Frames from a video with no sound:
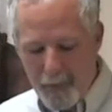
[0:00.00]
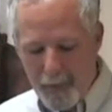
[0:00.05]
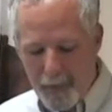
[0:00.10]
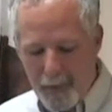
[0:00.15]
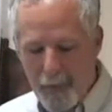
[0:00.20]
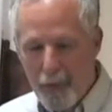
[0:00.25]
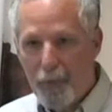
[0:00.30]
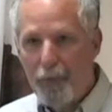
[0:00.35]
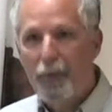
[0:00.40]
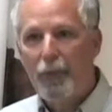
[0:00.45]

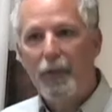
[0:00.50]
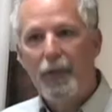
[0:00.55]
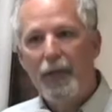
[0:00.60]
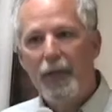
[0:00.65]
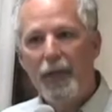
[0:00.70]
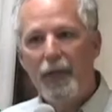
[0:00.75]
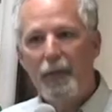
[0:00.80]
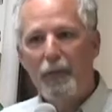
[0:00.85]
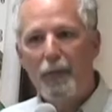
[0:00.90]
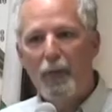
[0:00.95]
So
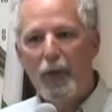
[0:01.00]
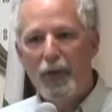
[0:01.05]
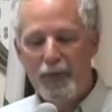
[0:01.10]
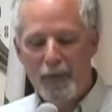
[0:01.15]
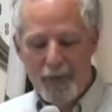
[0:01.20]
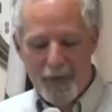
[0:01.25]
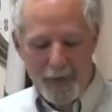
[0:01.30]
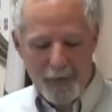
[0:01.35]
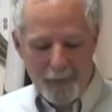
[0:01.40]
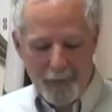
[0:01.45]
in a more
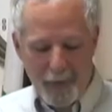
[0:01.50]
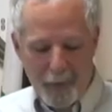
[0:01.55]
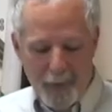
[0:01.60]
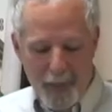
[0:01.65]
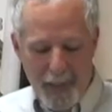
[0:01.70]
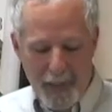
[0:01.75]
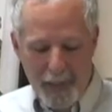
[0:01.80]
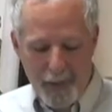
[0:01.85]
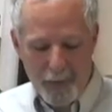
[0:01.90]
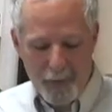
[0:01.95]
specific
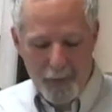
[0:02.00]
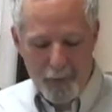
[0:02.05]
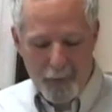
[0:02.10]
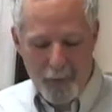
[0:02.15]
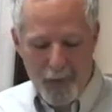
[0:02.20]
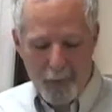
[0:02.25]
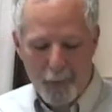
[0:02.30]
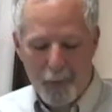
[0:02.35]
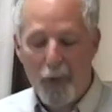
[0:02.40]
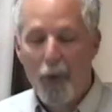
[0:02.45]
way, here's
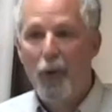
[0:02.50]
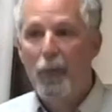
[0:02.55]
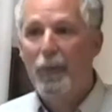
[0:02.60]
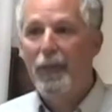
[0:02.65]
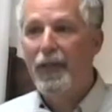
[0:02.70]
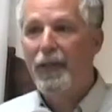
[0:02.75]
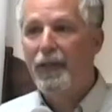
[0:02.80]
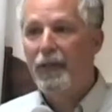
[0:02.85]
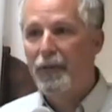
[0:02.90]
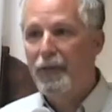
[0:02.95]
what we're
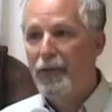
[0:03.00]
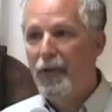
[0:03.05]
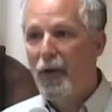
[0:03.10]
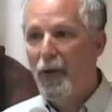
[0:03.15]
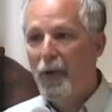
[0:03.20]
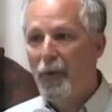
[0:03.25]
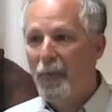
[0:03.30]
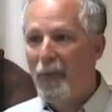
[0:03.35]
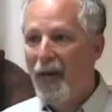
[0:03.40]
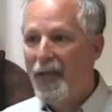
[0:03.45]
hoping you'll
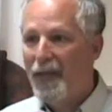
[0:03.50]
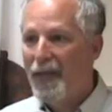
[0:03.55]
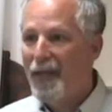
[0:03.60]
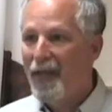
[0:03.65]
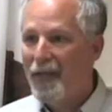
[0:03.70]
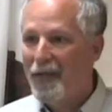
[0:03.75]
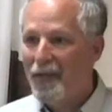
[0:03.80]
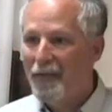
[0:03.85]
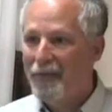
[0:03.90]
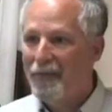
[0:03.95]
know by the
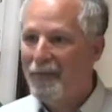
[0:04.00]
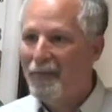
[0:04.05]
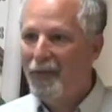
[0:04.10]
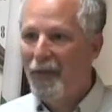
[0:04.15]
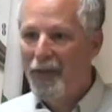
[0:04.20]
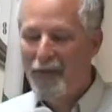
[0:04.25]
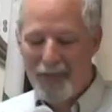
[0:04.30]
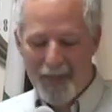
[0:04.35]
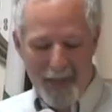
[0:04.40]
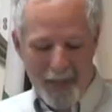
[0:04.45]
end of
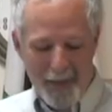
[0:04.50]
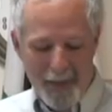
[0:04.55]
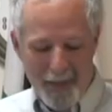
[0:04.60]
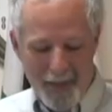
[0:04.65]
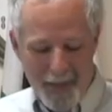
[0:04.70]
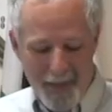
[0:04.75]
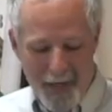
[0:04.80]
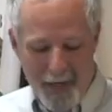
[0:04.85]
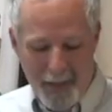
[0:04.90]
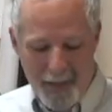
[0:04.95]
our session
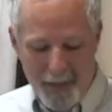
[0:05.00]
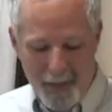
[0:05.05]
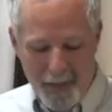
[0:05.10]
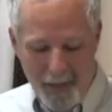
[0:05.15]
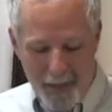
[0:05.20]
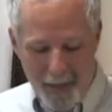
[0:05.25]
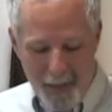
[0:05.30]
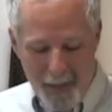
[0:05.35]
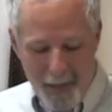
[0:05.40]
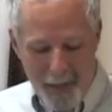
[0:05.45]
tonight.
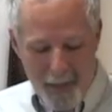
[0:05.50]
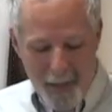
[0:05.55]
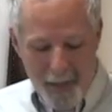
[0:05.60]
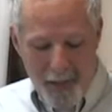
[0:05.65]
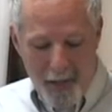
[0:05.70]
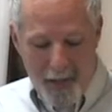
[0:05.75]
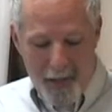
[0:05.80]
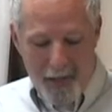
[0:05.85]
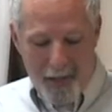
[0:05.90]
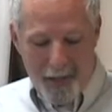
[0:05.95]

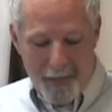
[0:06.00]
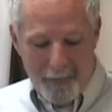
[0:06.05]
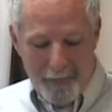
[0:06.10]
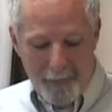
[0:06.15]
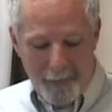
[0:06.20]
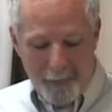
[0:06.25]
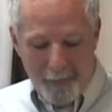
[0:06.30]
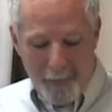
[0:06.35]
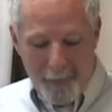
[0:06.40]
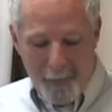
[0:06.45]
Um,
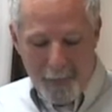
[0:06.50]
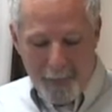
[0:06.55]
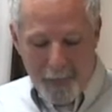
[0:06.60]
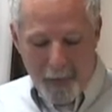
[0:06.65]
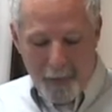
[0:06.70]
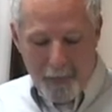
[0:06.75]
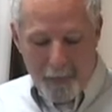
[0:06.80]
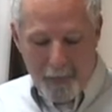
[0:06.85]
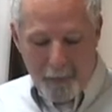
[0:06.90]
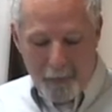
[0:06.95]

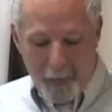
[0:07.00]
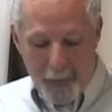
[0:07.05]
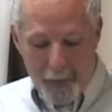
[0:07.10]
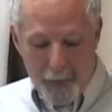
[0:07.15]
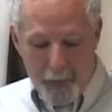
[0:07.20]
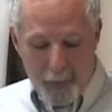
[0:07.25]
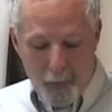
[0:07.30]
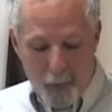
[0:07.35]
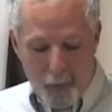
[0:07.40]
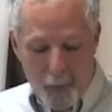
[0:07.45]

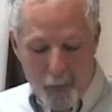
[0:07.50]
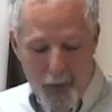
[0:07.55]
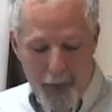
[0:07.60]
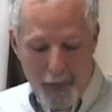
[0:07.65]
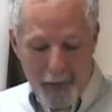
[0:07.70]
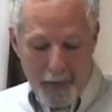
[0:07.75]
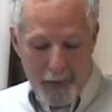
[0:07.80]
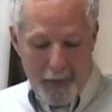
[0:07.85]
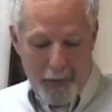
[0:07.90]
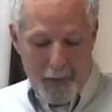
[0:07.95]
first,
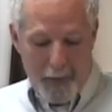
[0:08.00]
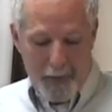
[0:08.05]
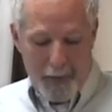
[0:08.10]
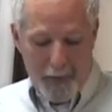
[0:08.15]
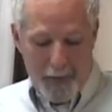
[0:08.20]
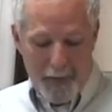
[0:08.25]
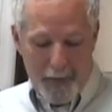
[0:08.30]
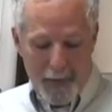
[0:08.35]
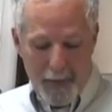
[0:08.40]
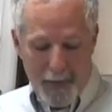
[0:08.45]
what
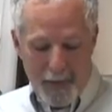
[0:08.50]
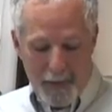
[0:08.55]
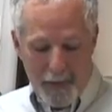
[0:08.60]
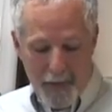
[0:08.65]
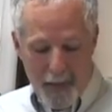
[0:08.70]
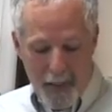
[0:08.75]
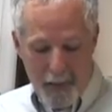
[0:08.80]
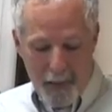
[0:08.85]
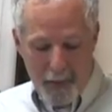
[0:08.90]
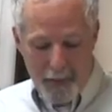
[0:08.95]
the city
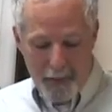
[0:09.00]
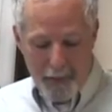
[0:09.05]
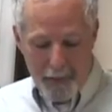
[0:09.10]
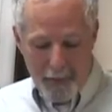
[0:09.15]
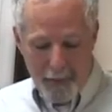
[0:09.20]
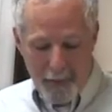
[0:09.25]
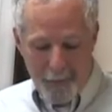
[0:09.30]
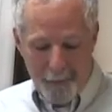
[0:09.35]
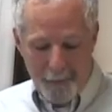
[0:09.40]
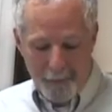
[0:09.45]
does